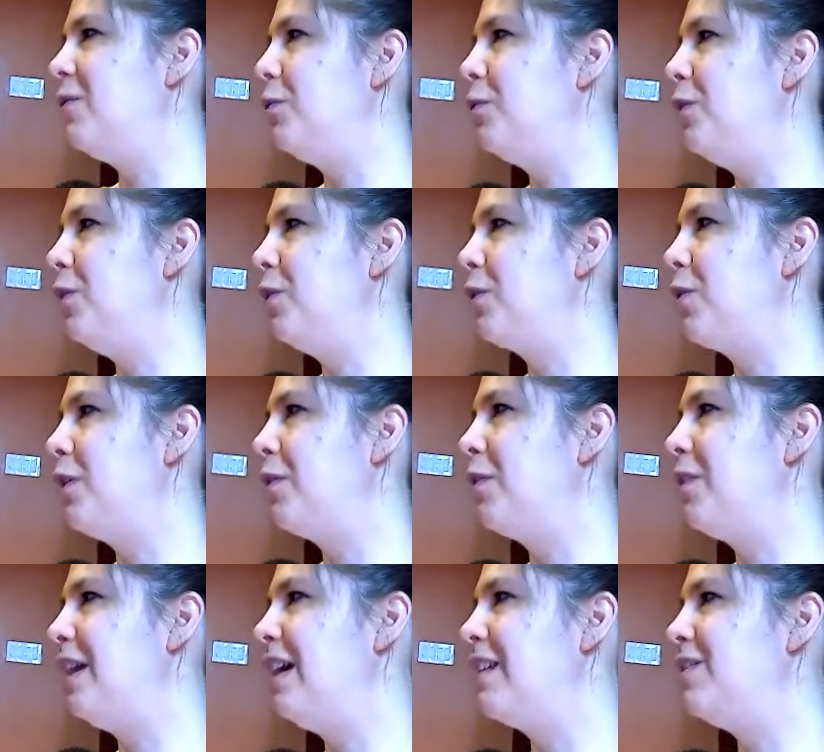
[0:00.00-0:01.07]
hold lower on
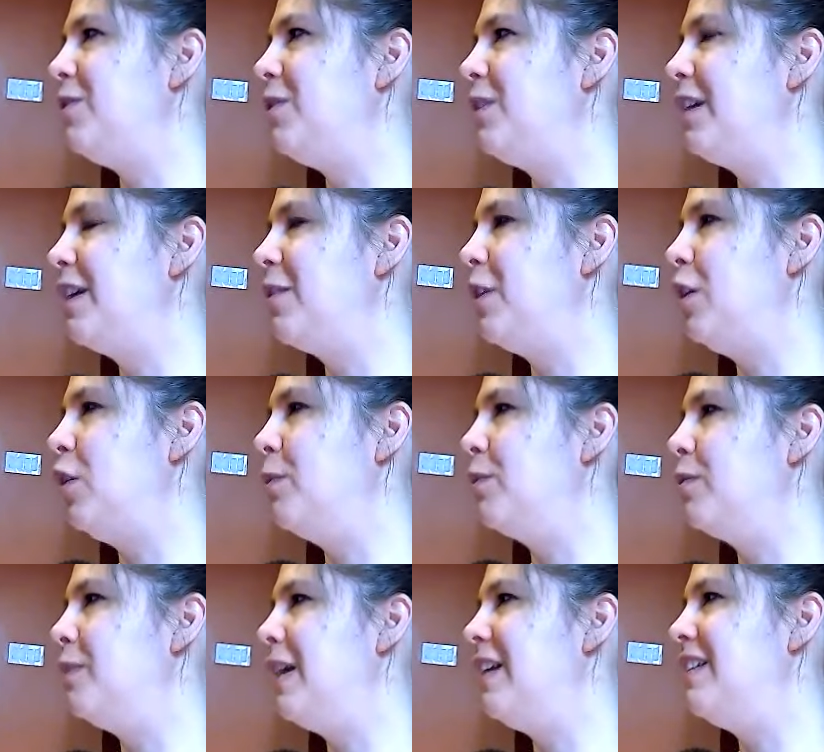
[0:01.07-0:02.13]
your legs. You can let your
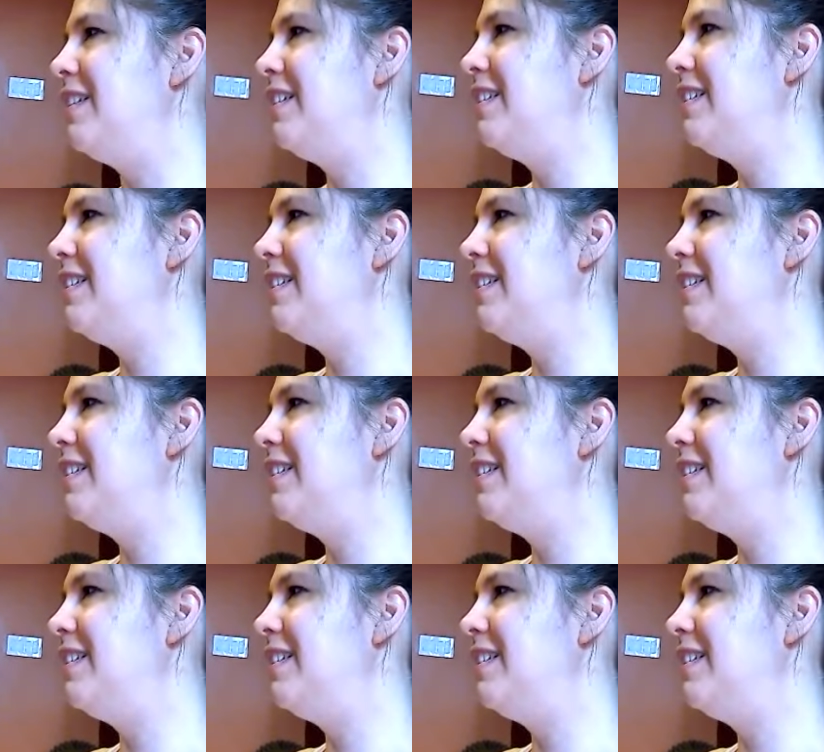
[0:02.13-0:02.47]
elbows bend.